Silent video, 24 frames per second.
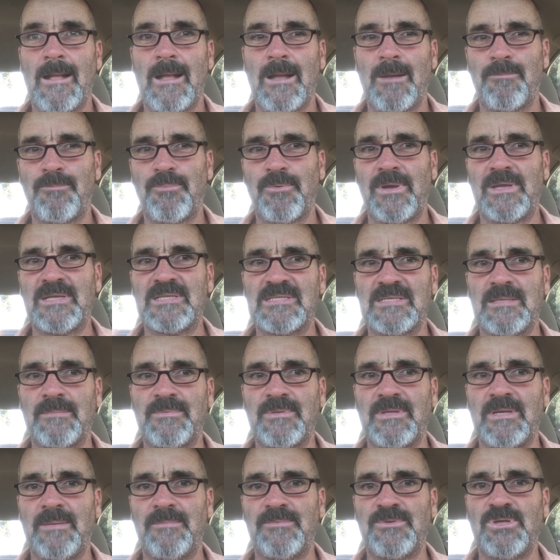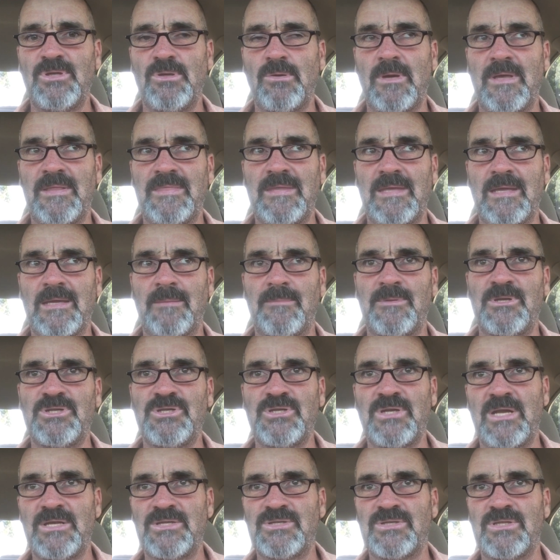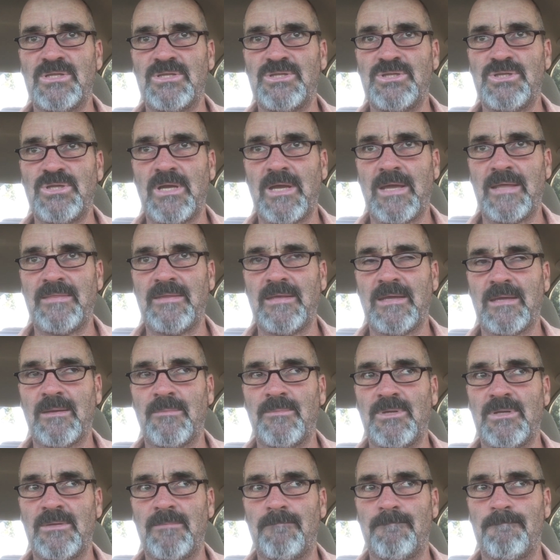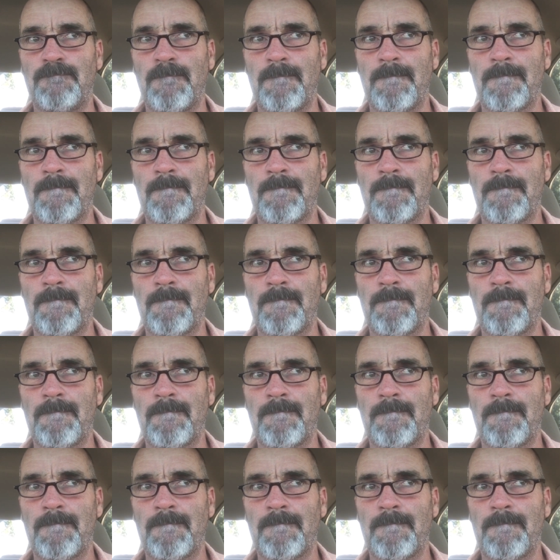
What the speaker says: I'll bring something up too. I think I'm going to change the channel.